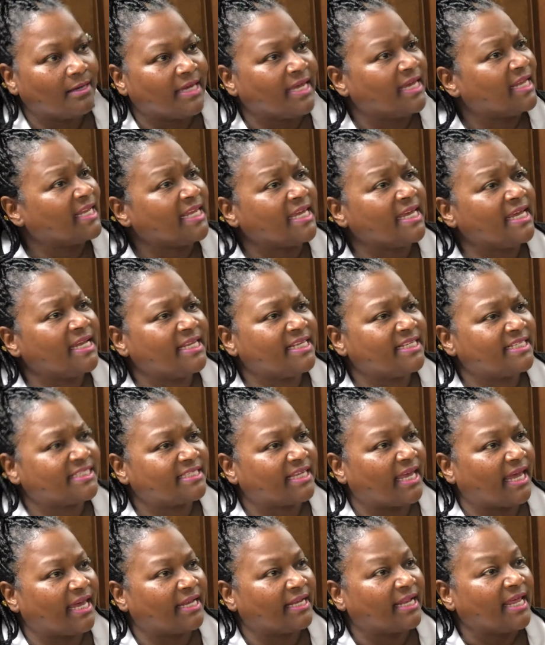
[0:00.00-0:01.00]
In any
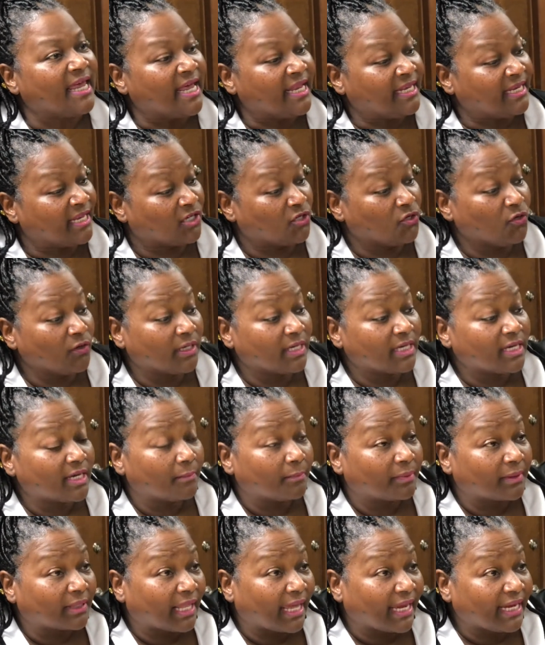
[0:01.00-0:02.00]
state. Now, you can
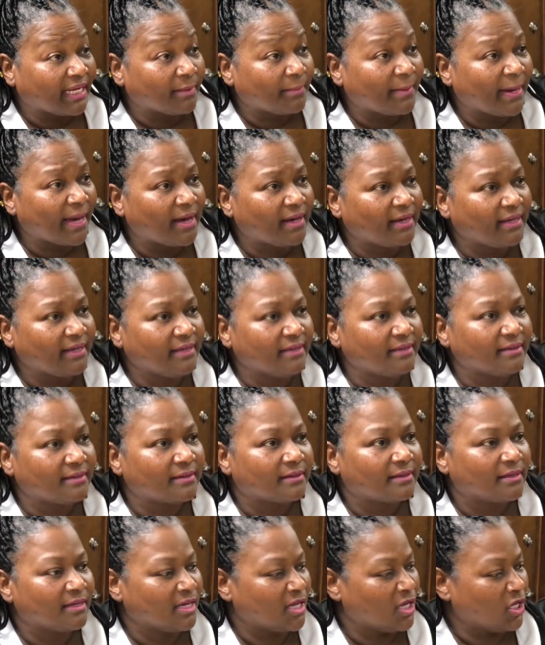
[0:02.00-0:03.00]
complain about it.
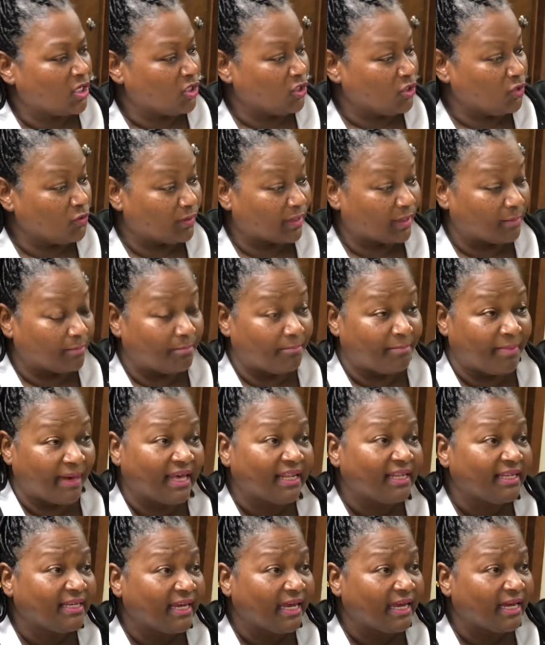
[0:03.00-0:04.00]
You can
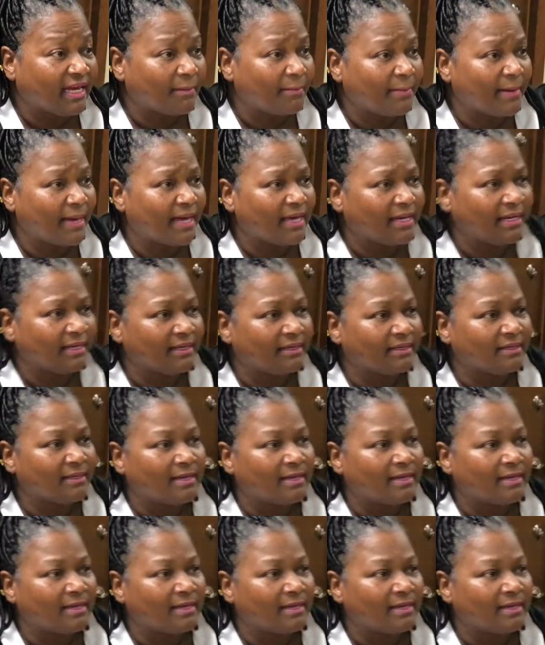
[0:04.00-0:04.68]
bellyache about it.